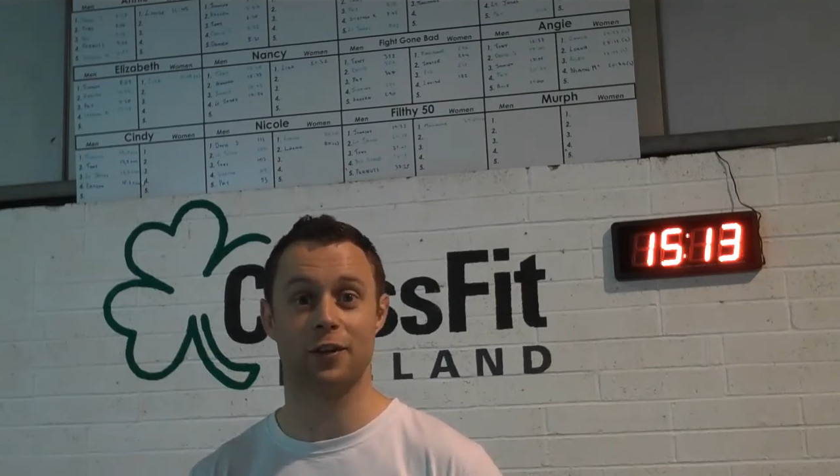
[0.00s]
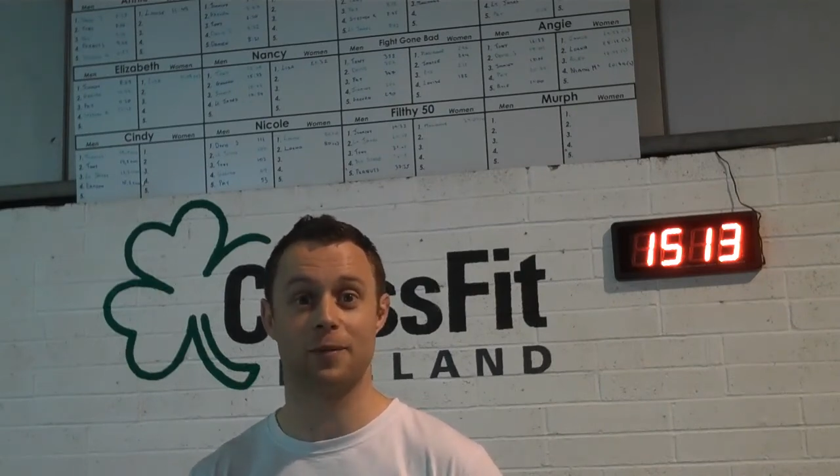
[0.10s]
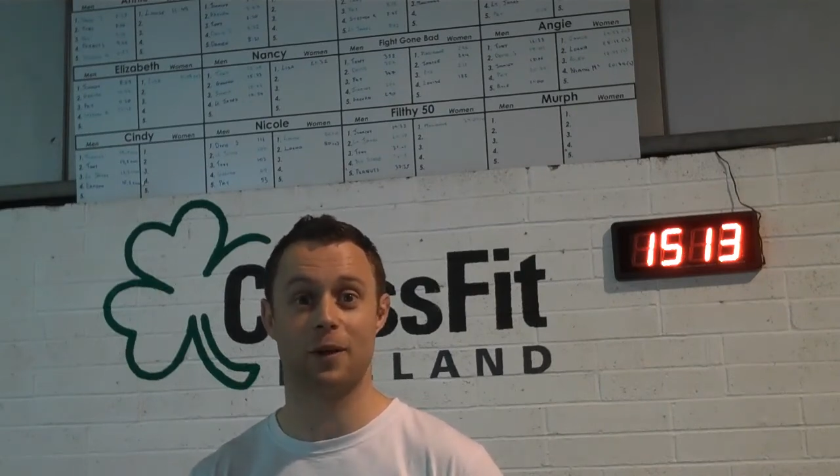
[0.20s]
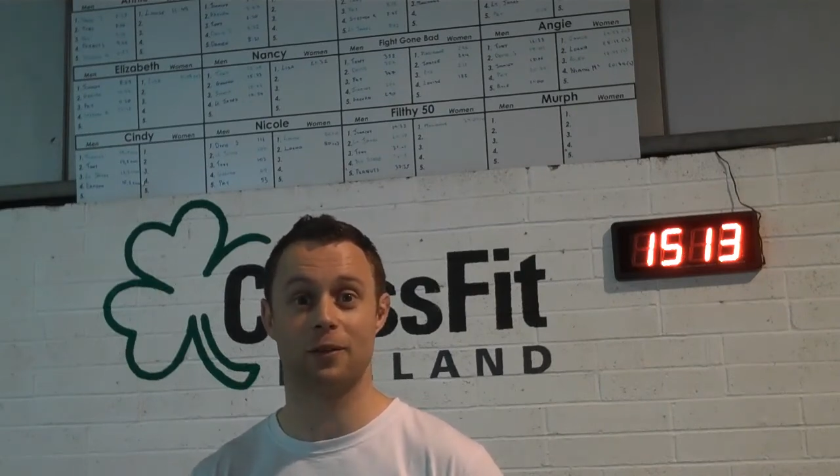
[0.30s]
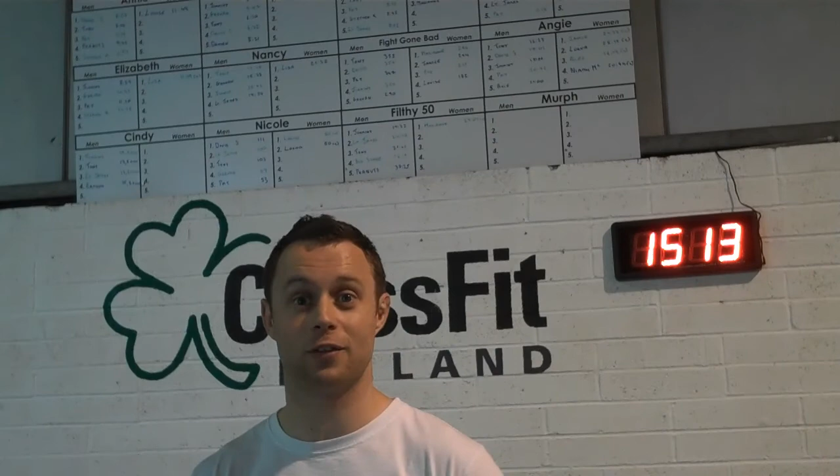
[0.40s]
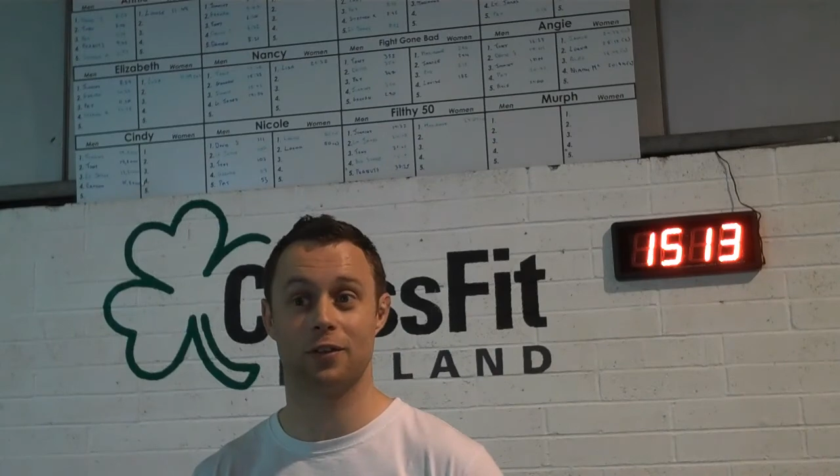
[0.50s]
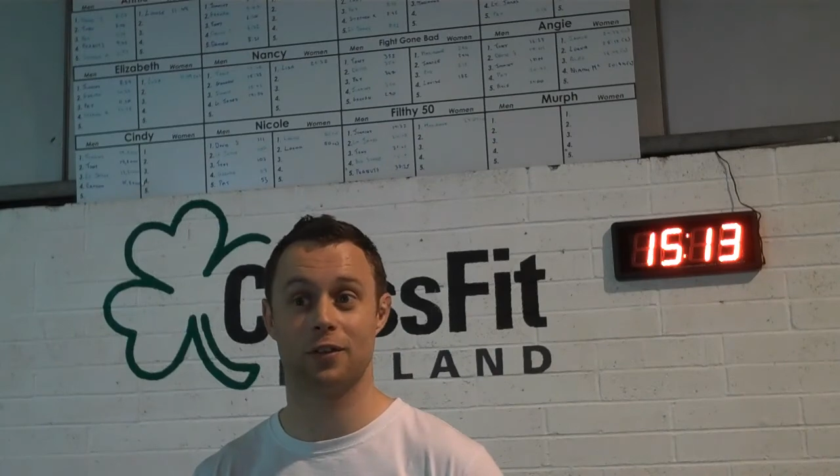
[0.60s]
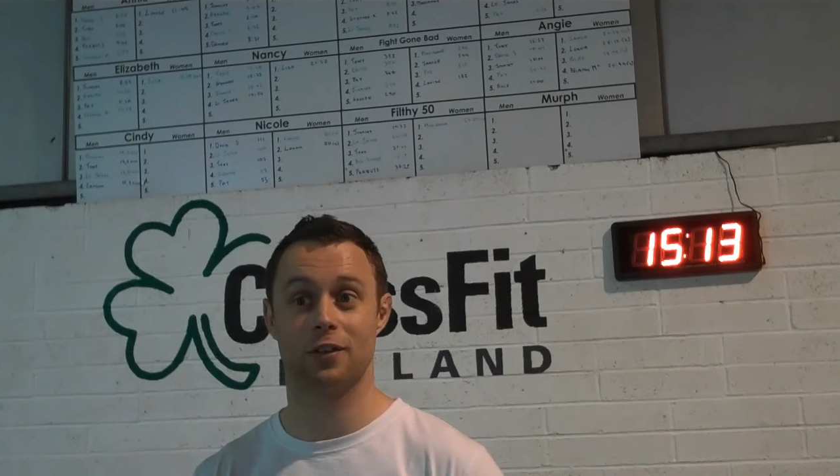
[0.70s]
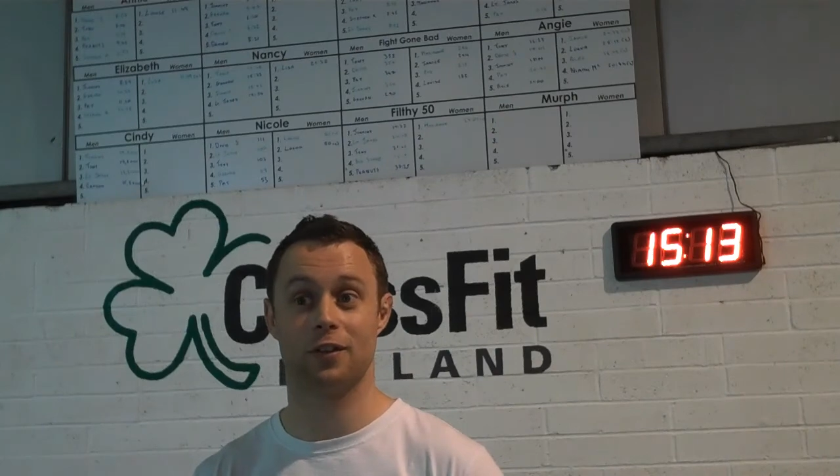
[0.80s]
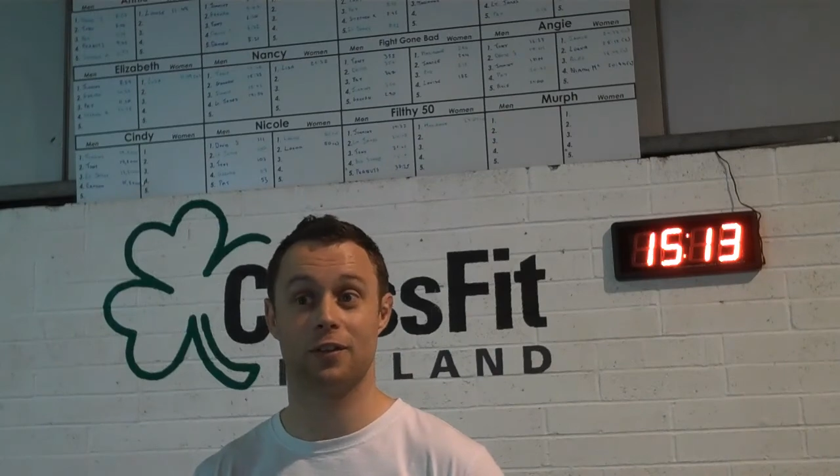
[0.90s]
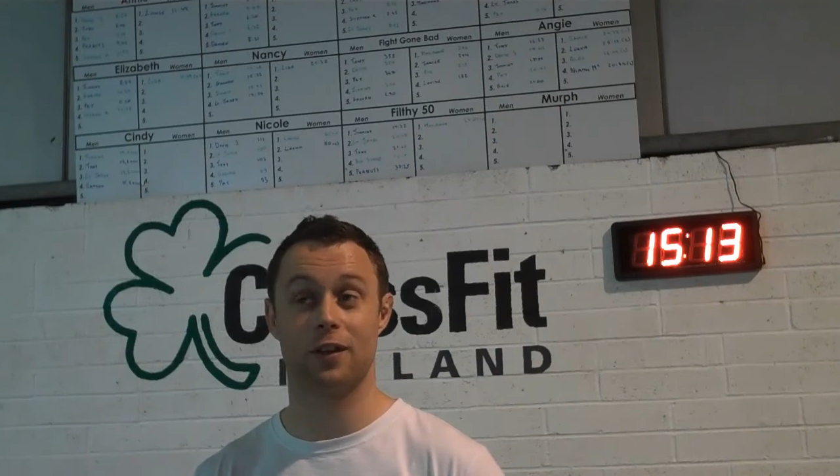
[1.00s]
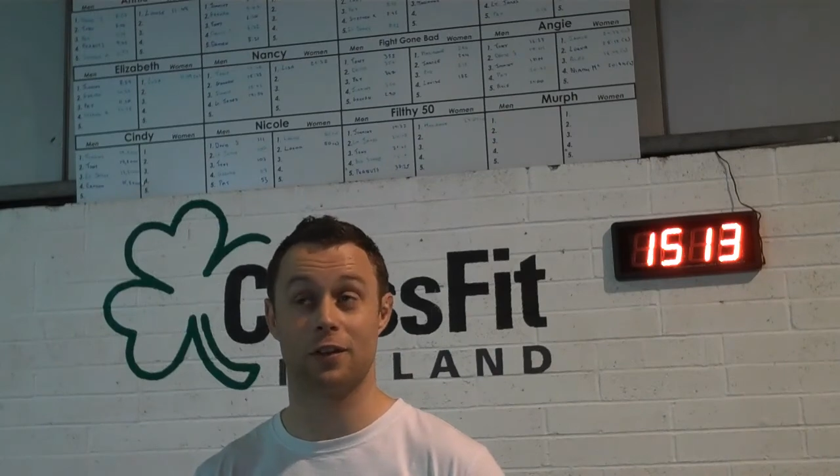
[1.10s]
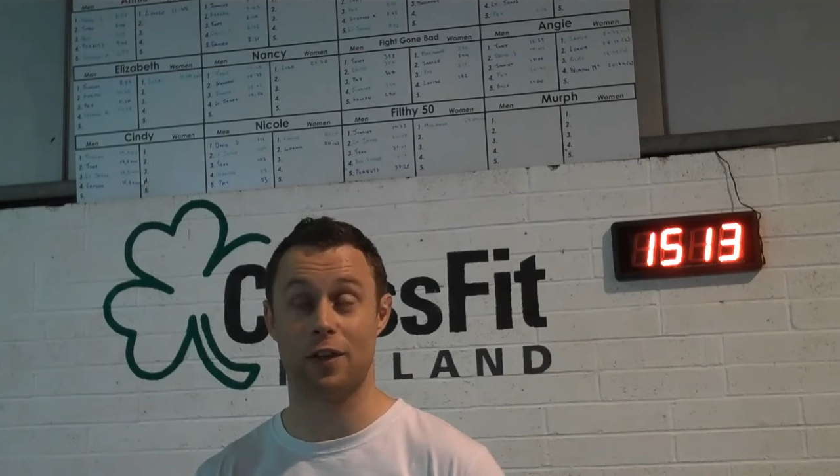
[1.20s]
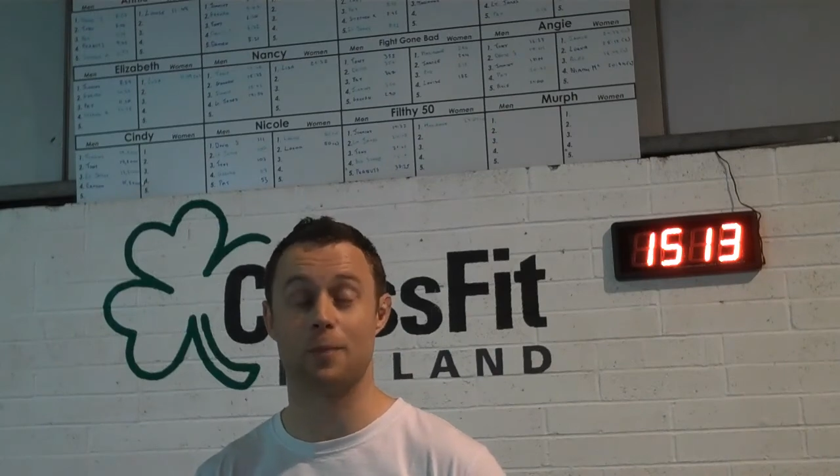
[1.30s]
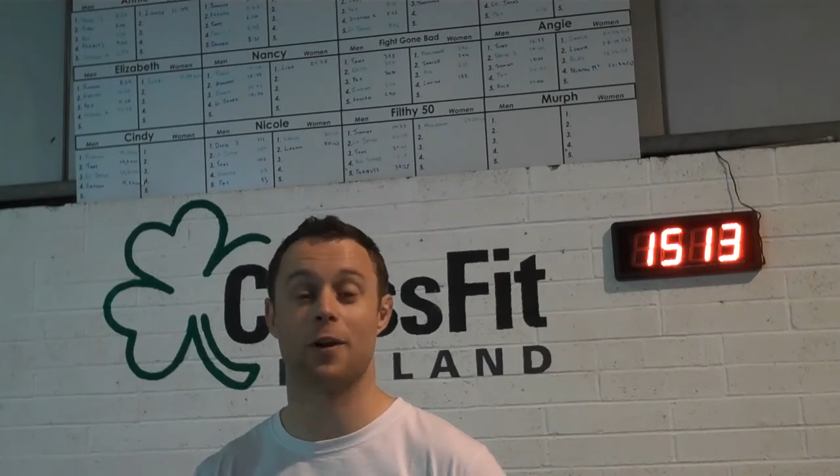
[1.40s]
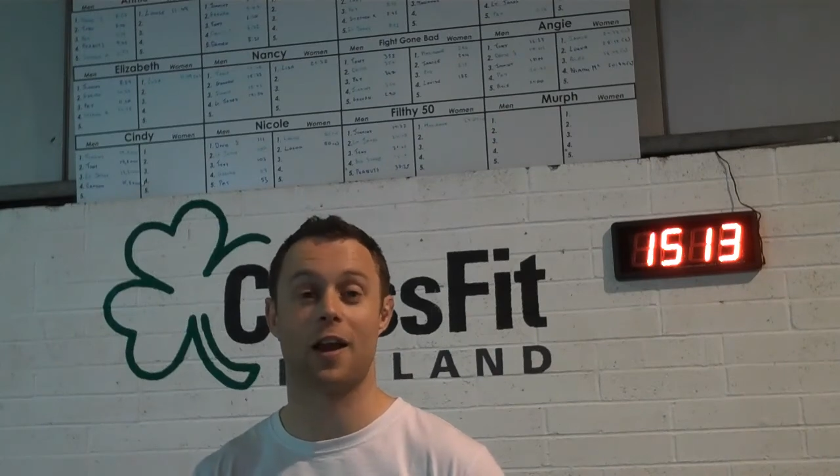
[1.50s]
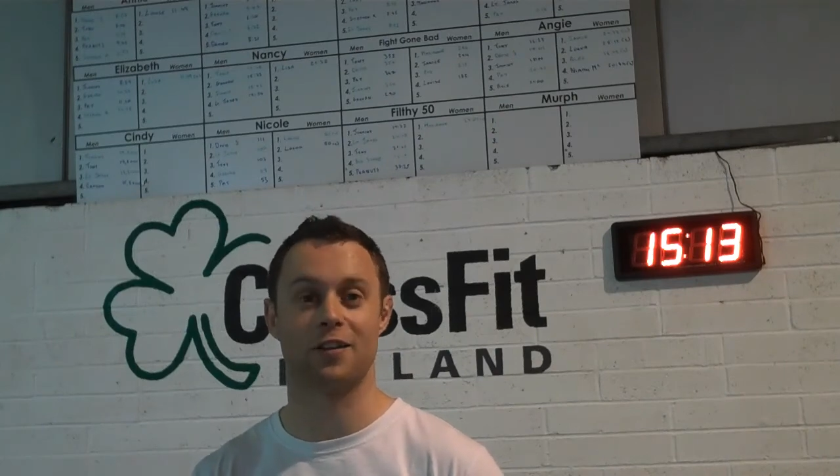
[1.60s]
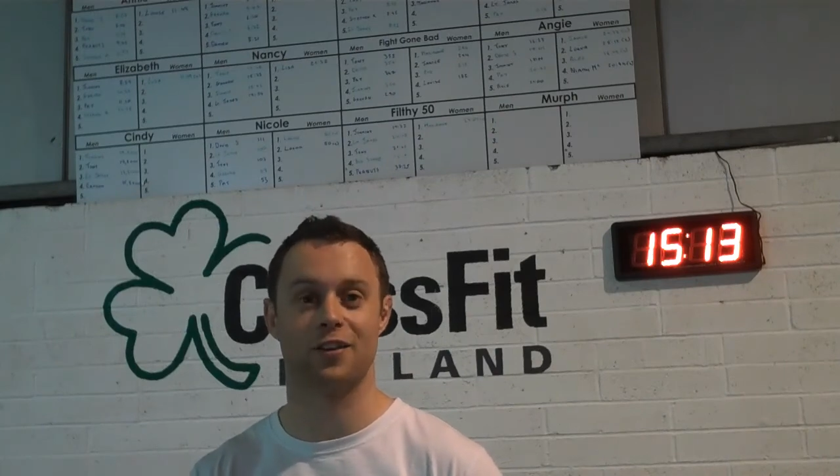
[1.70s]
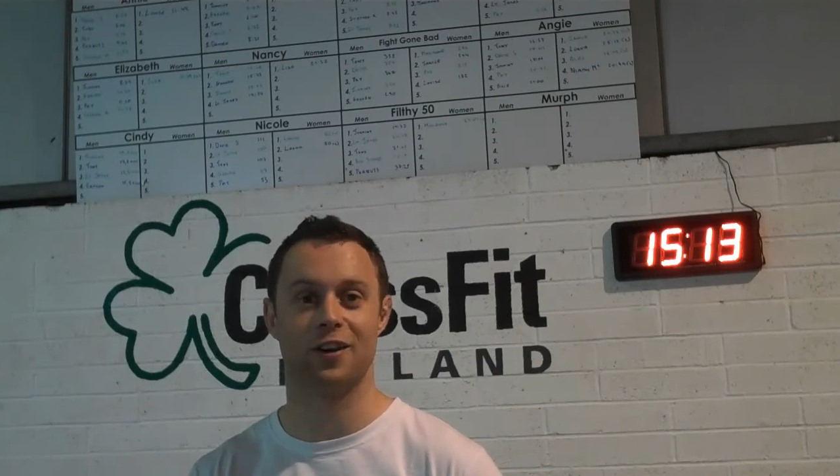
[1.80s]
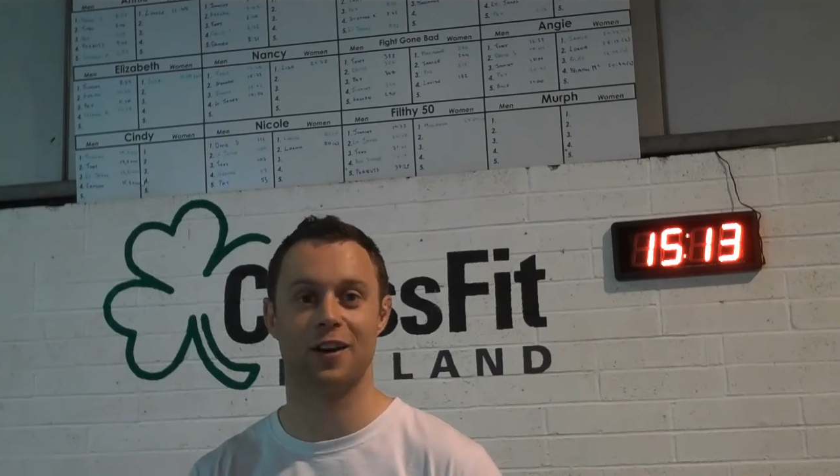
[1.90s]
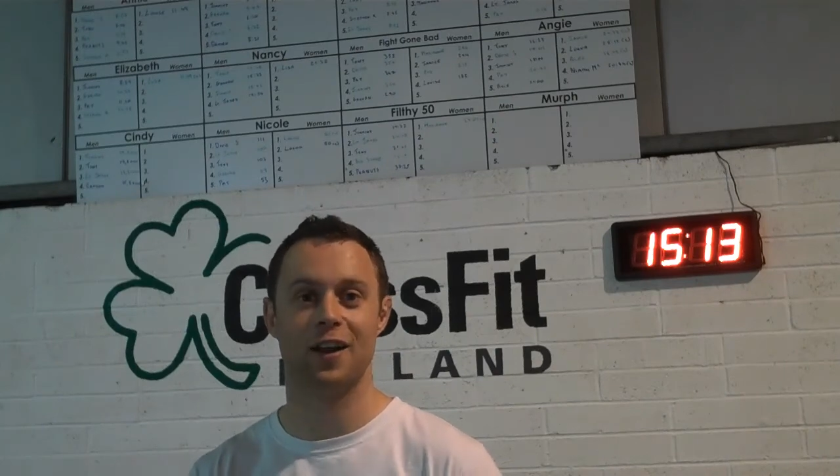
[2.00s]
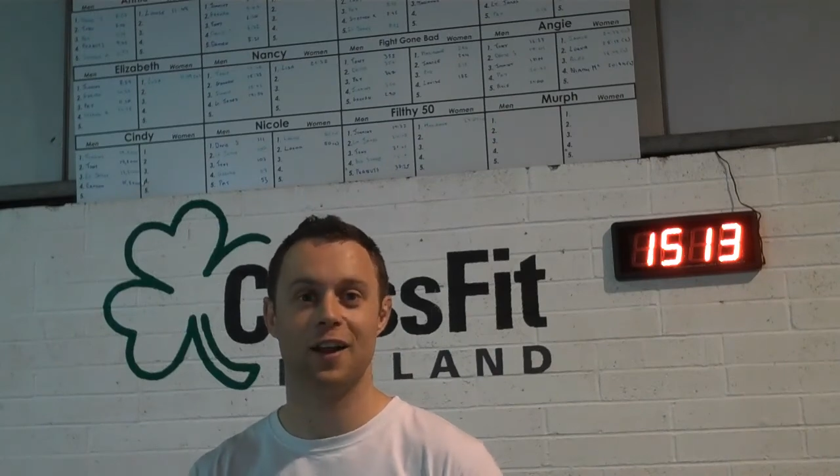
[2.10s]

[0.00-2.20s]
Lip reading: about December last year,